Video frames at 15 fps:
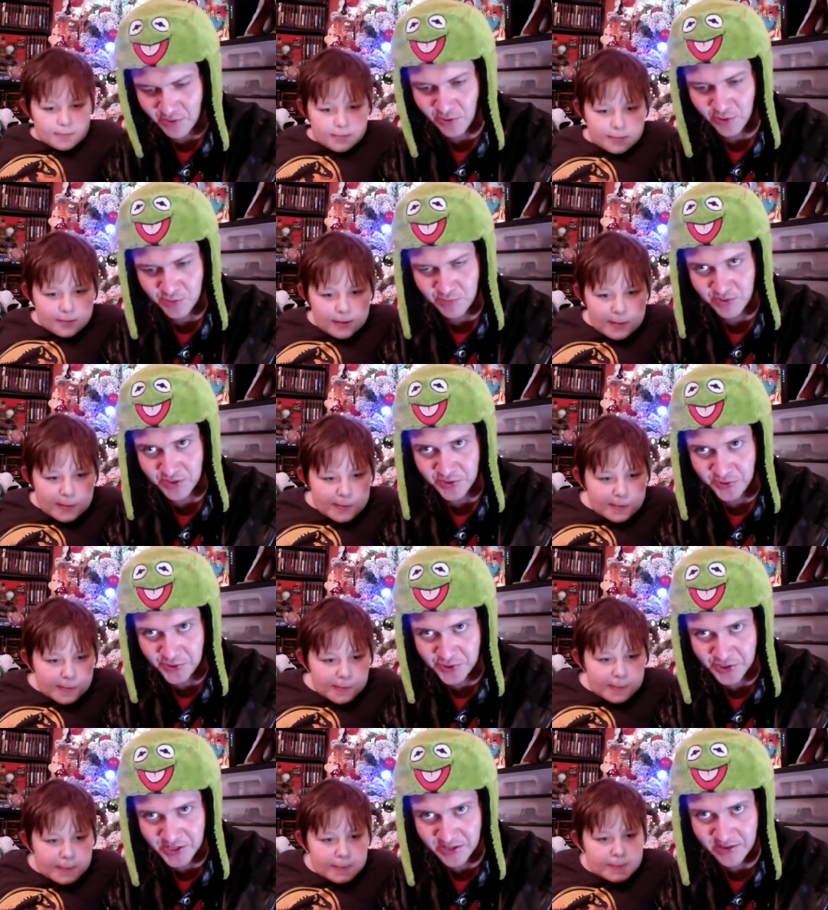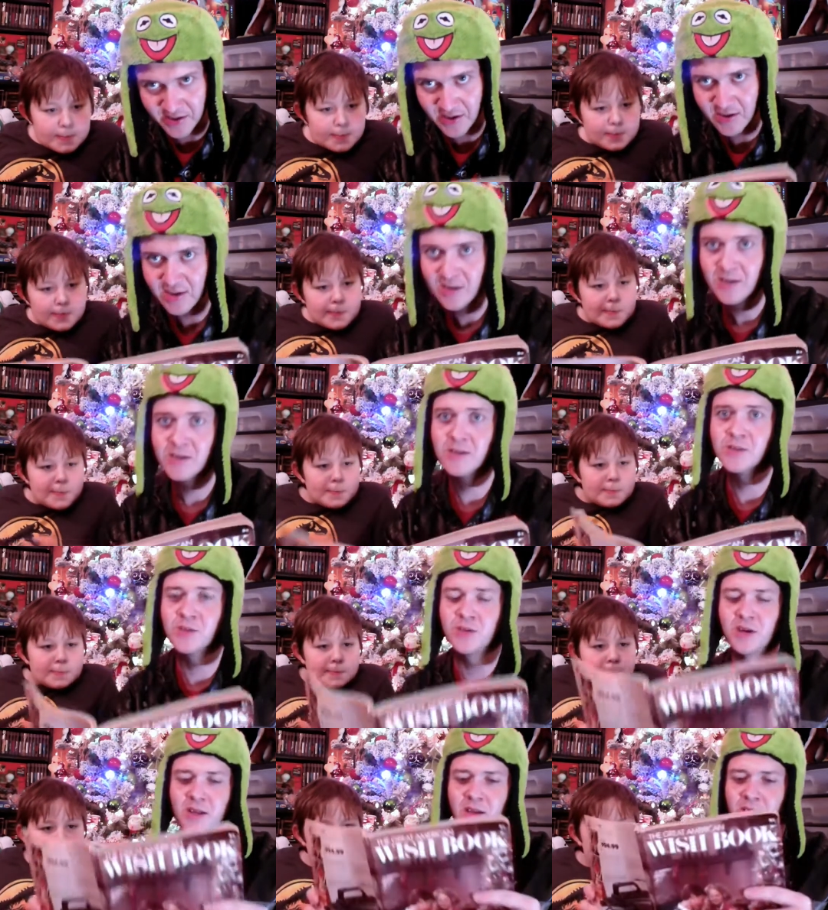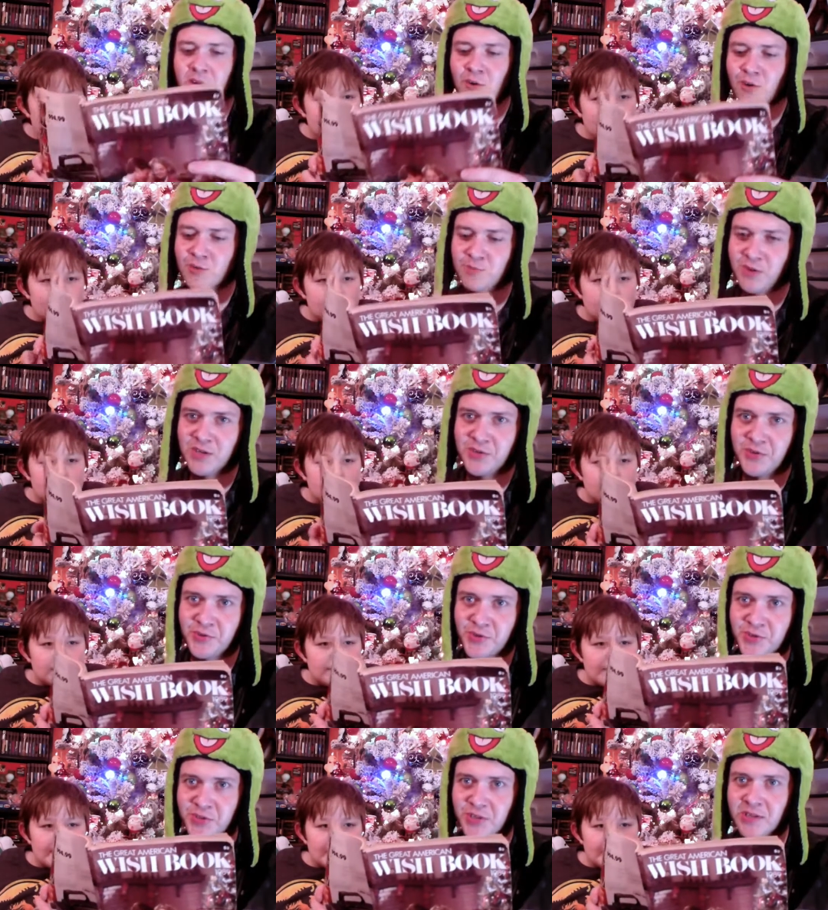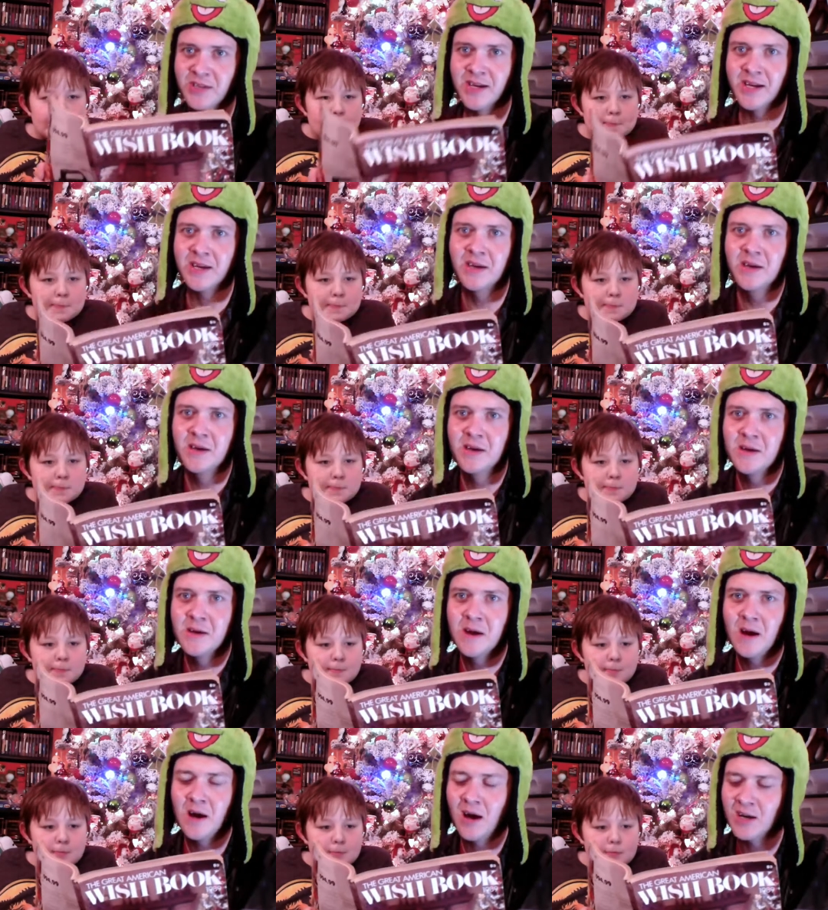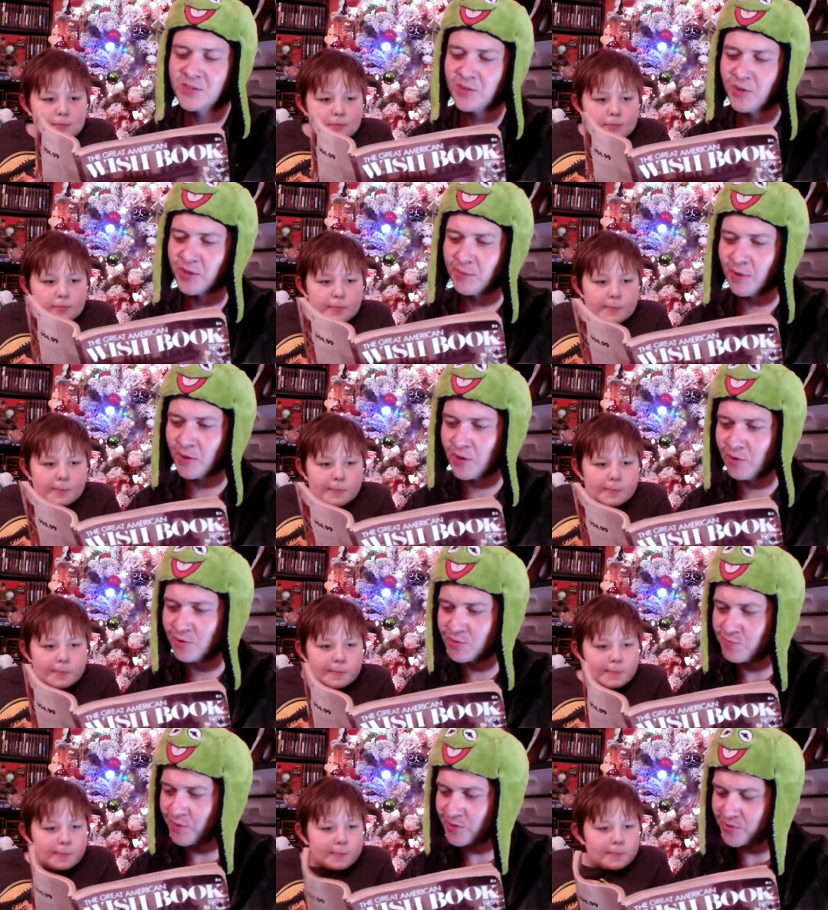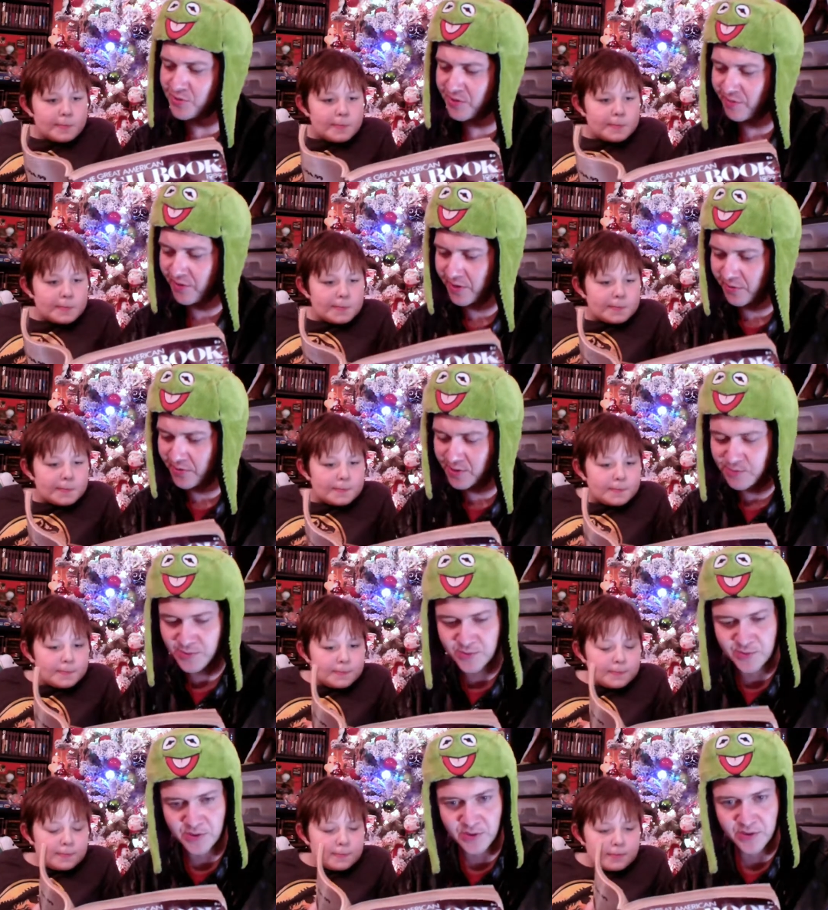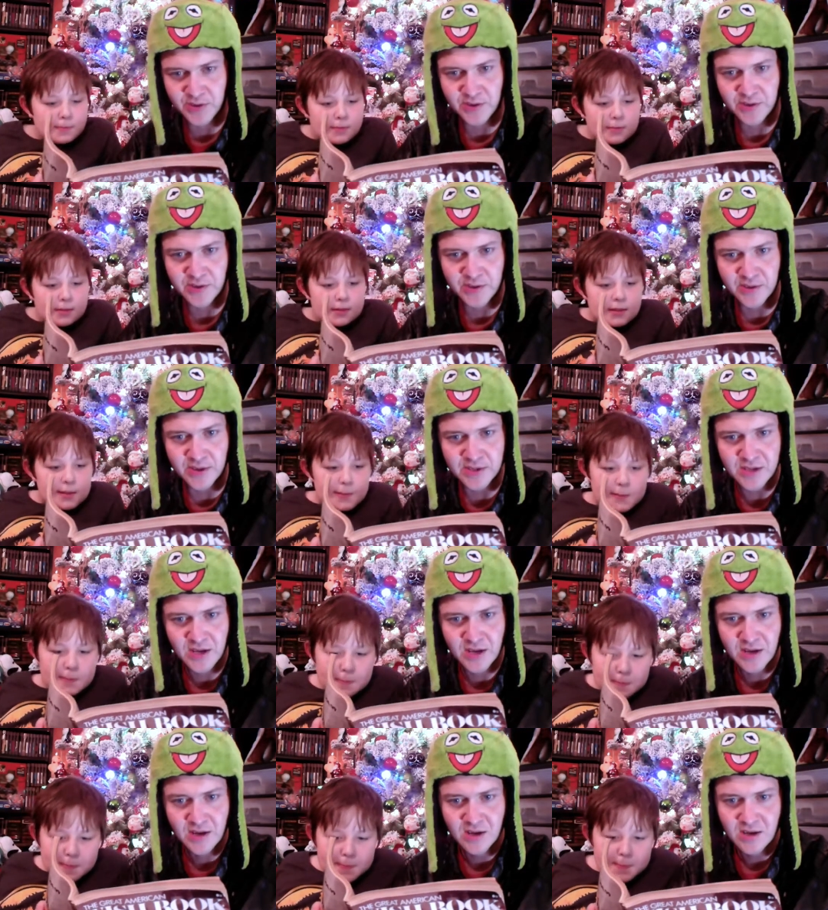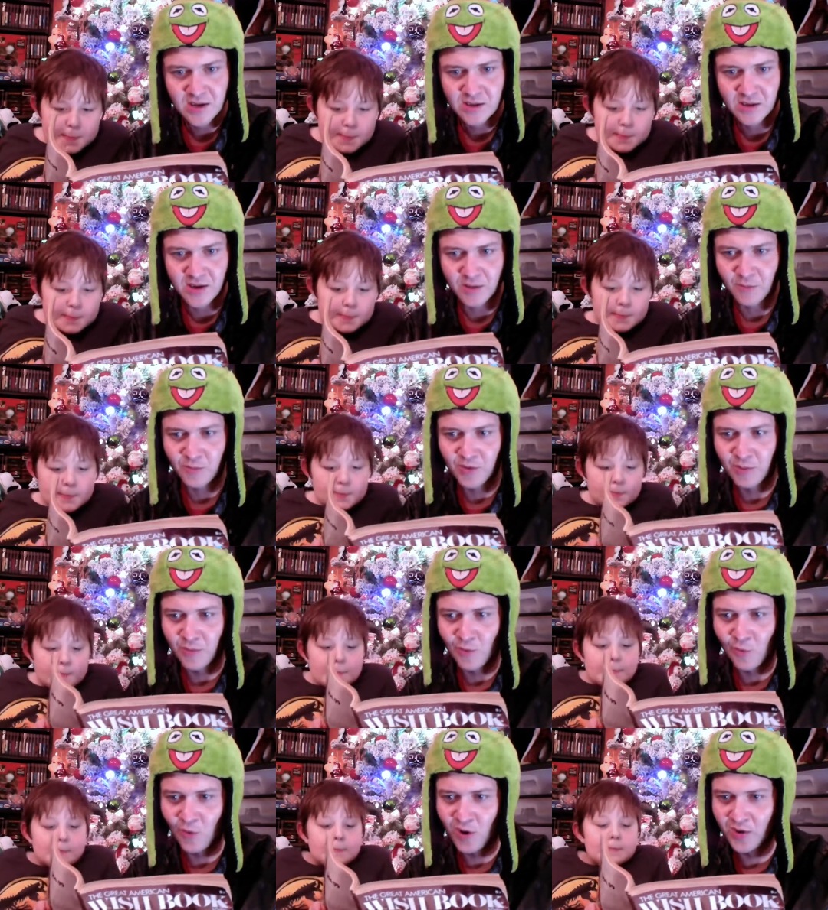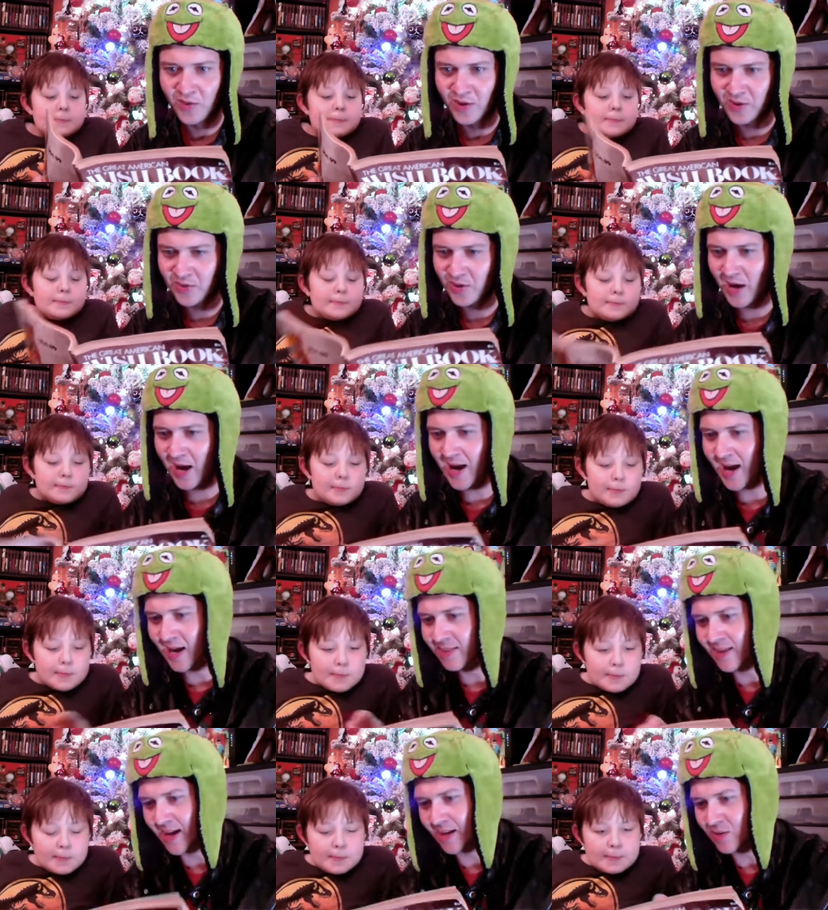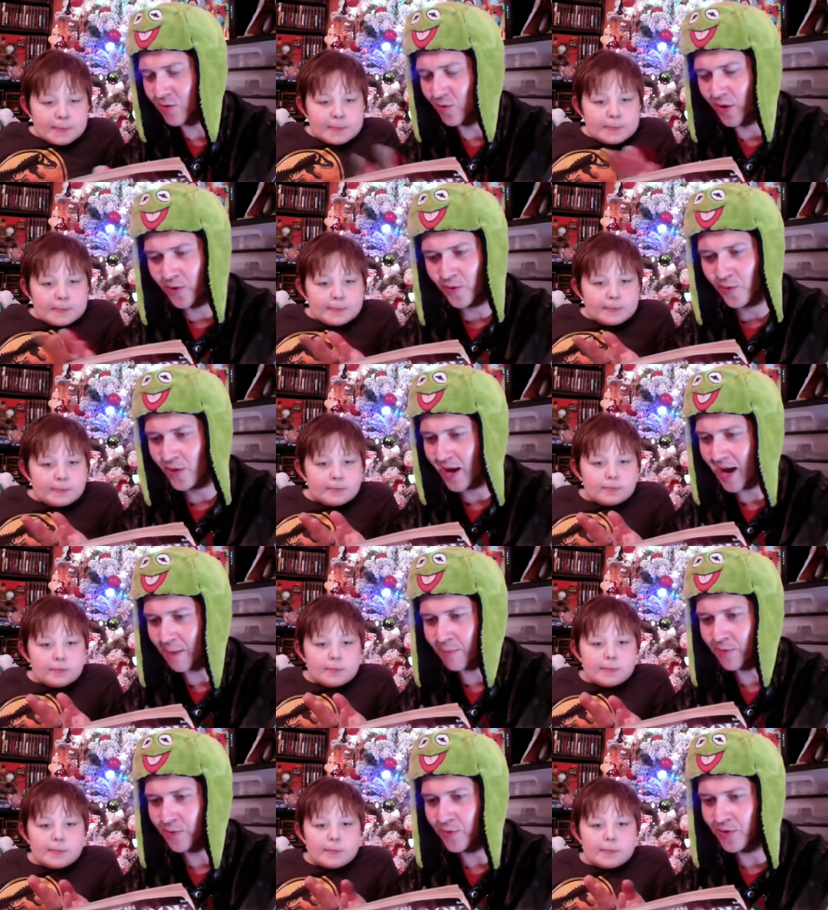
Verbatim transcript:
Speaker 1: Ghostbuster shit. It's get, like, Ghostbusters is still like... Uh, I still think about Ghostbusters every Christmas when I look this. Um, number one, like, I had that too. I don't know what happened to